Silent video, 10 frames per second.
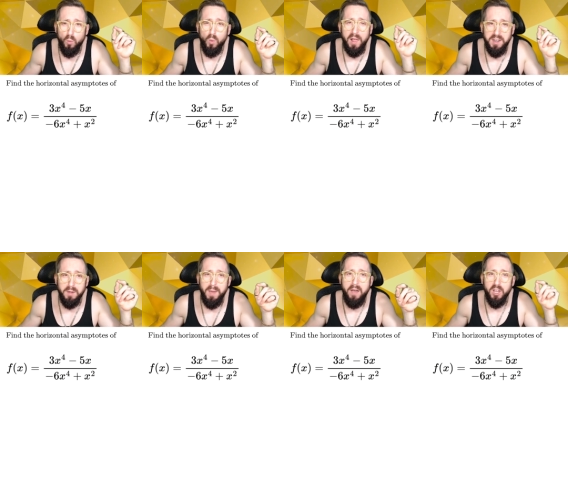we'll end
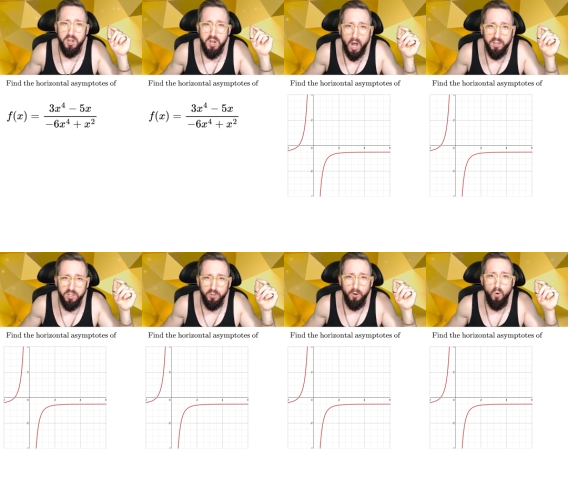up having a
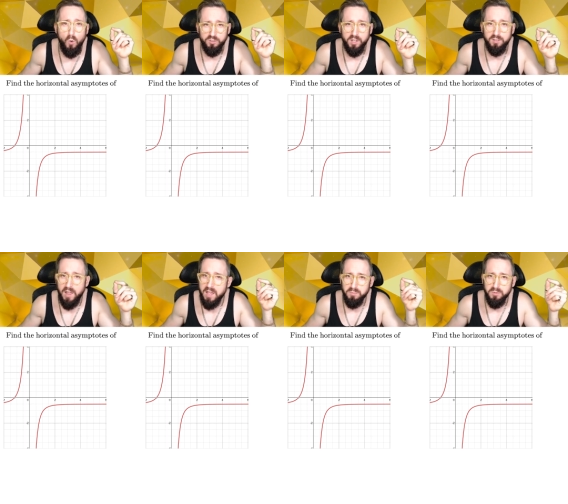non-zero horizontal
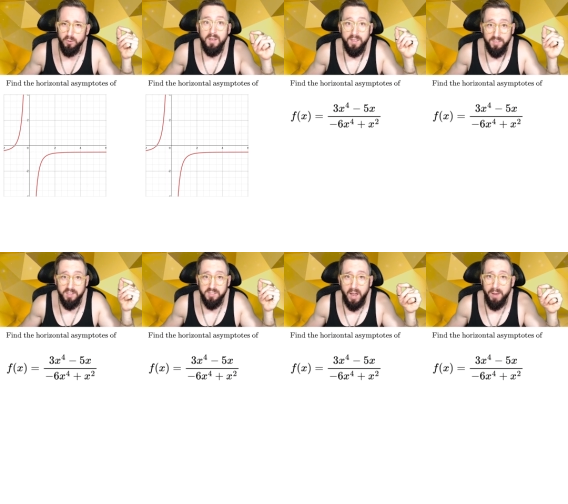asymptote.
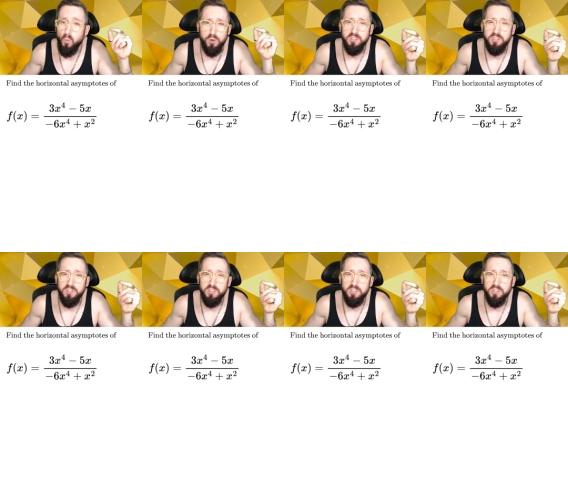This time, we're